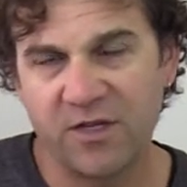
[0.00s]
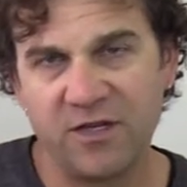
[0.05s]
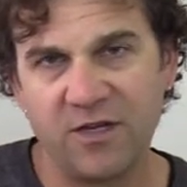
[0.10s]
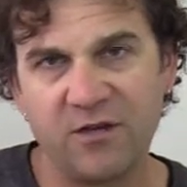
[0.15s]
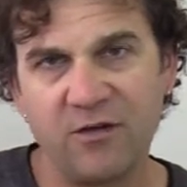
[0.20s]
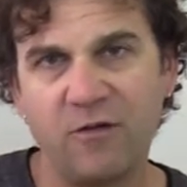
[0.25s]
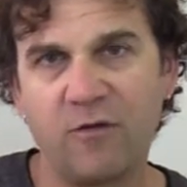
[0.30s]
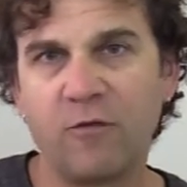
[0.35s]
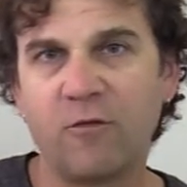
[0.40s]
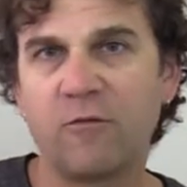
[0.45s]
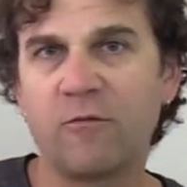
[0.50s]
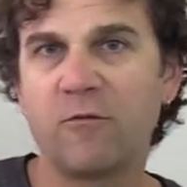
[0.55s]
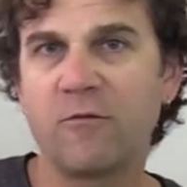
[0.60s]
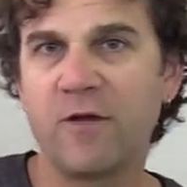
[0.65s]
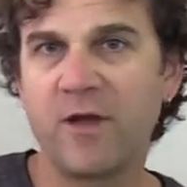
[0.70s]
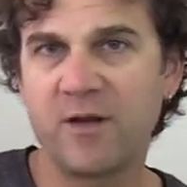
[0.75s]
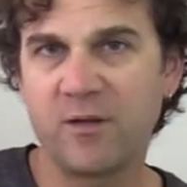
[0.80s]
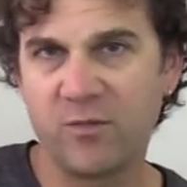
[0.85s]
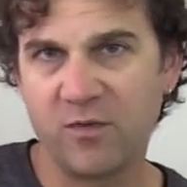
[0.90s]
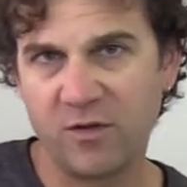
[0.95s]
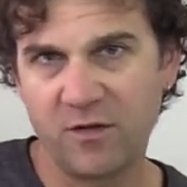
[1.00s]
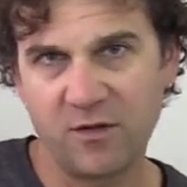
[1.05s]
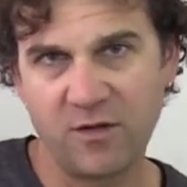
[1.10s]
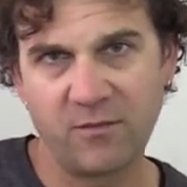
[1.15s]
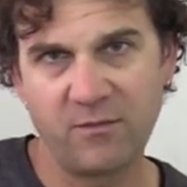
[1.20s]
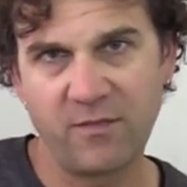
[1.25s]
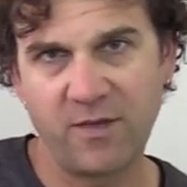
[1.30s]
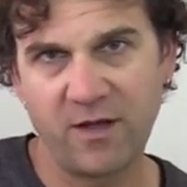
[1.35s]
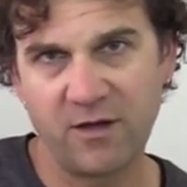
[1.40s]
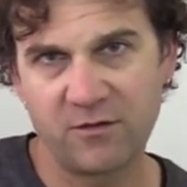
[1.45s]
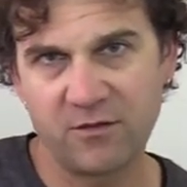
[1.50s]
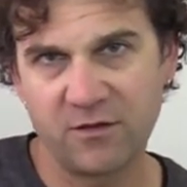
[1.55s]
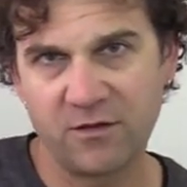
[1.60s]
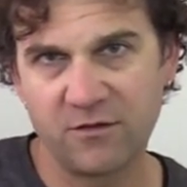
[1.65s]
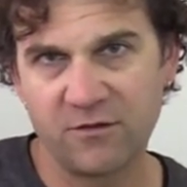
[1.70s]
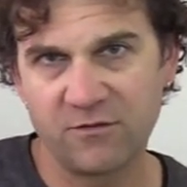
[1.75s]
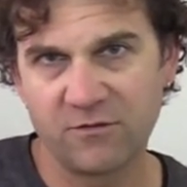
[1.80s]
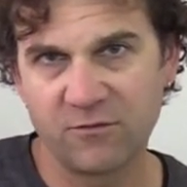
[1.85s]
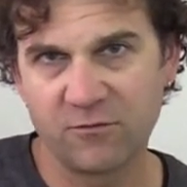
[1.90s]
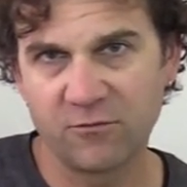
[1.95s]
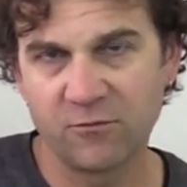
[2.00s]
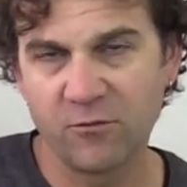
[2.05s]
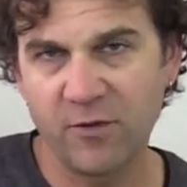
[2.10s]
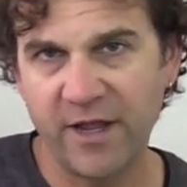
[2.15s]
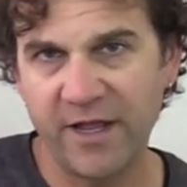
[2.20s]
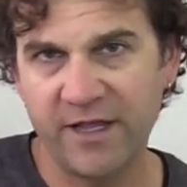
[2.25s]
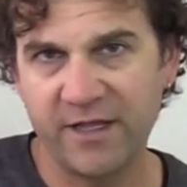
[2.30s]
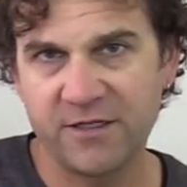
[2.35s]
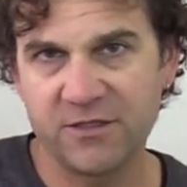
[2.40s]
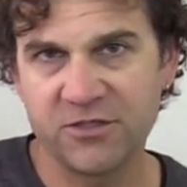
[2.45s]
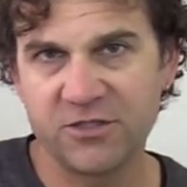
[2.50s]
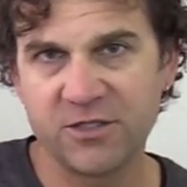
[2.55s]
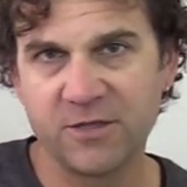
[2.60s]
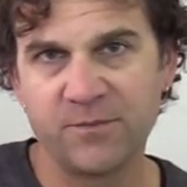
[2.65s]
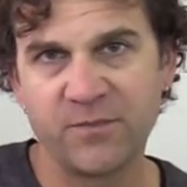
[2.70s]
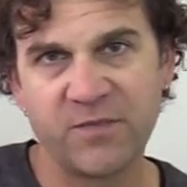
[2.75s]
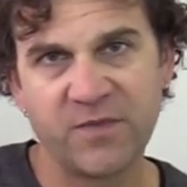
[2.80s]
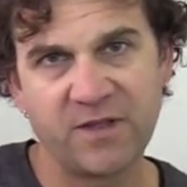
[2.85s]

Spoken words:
an incredible amount of range